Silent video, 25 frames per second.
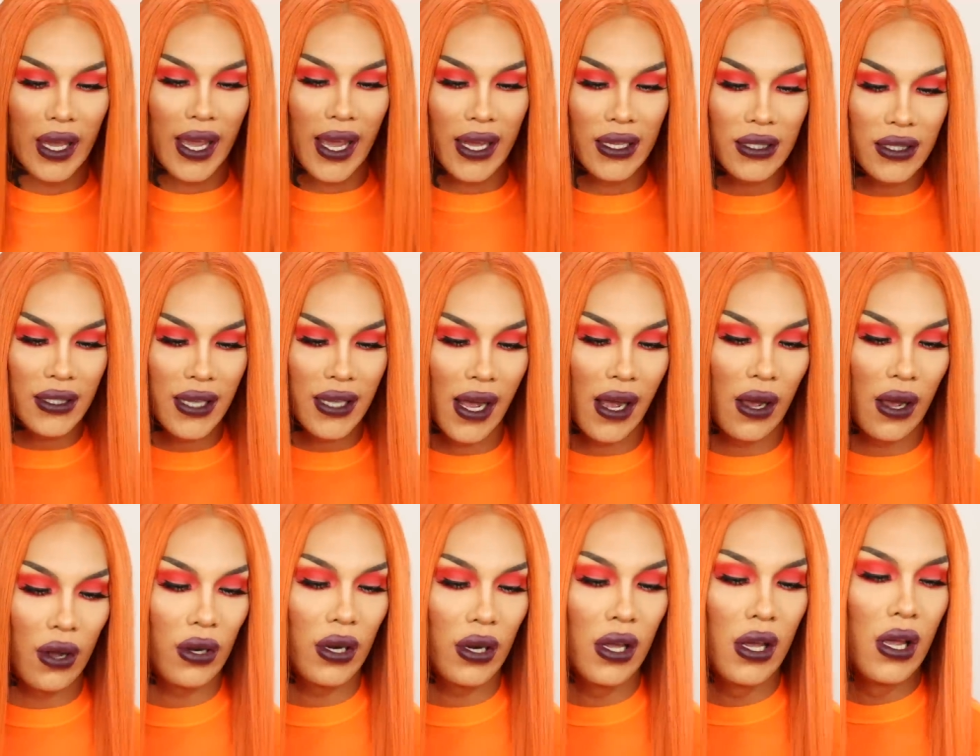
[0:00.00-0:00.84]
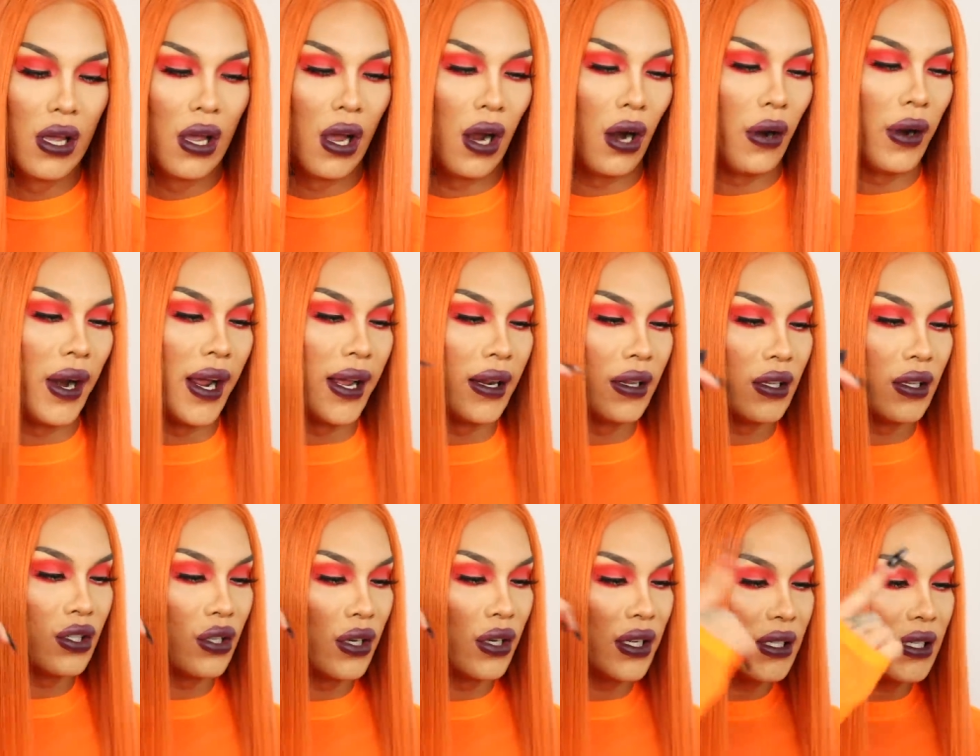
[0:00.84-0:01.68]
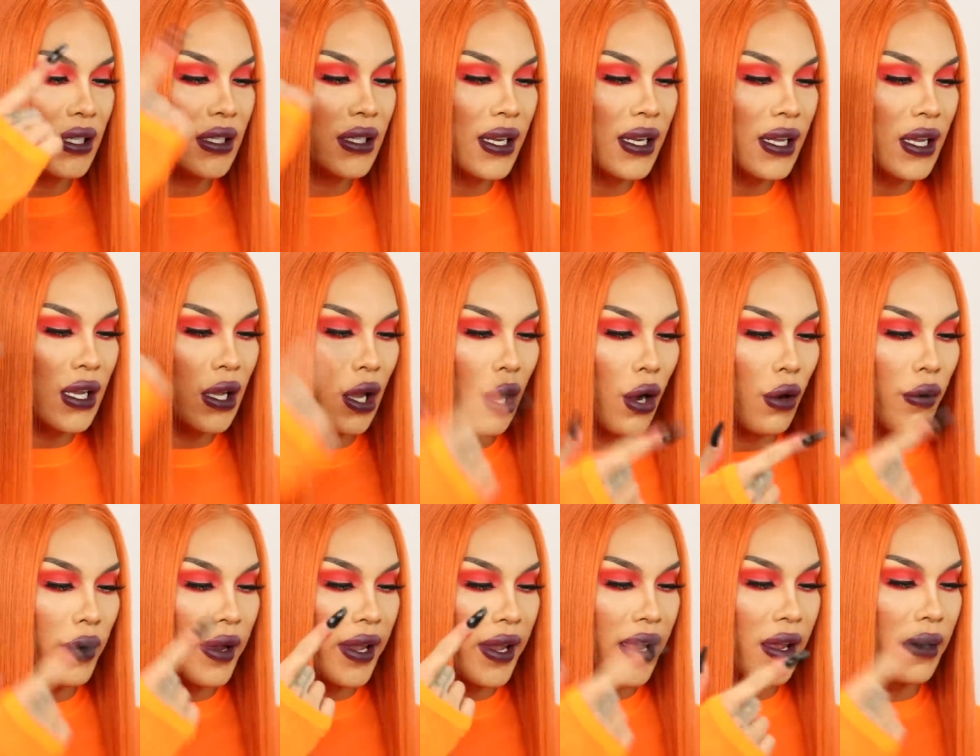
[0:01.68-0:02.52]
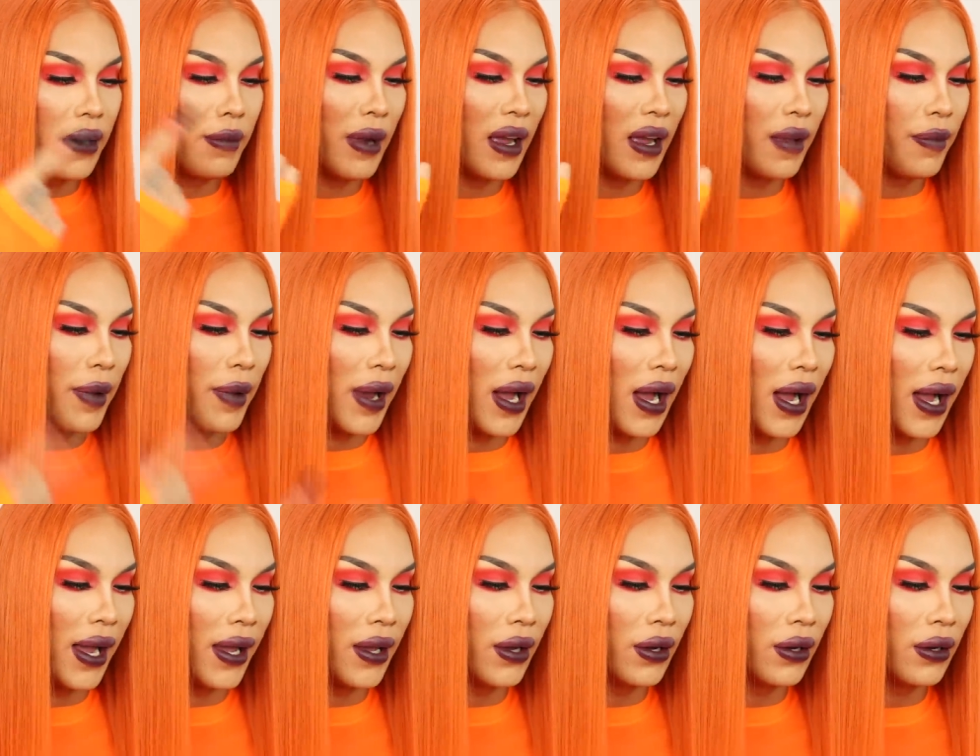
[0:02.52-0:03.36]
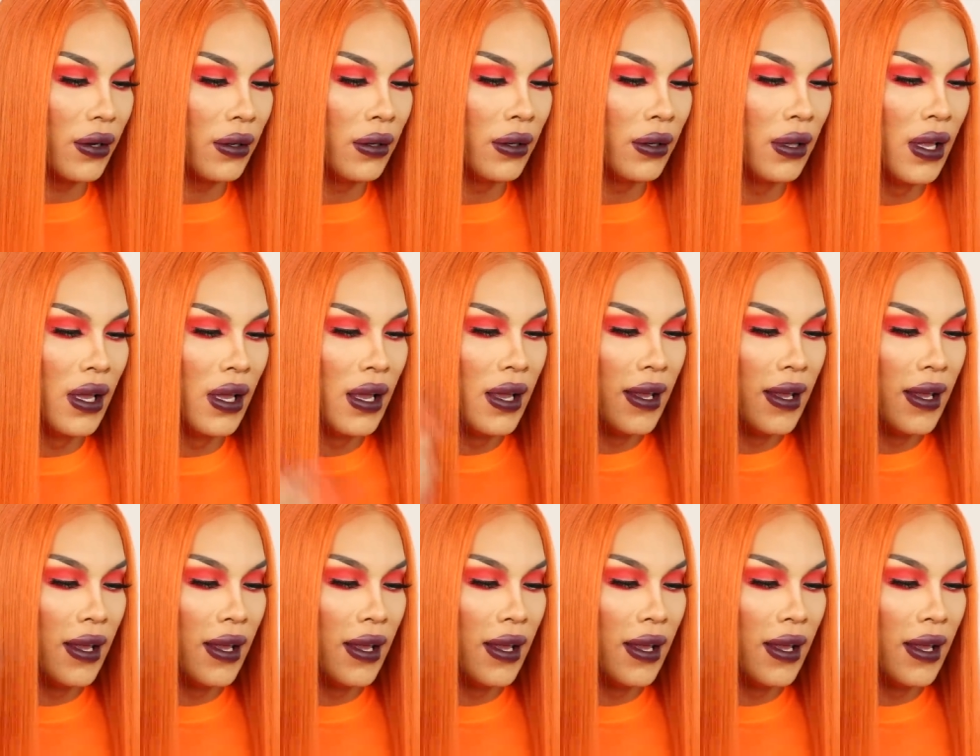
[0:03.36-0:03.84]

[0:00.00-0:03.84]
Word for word: Hands down. All right, so this is gonna go in my pile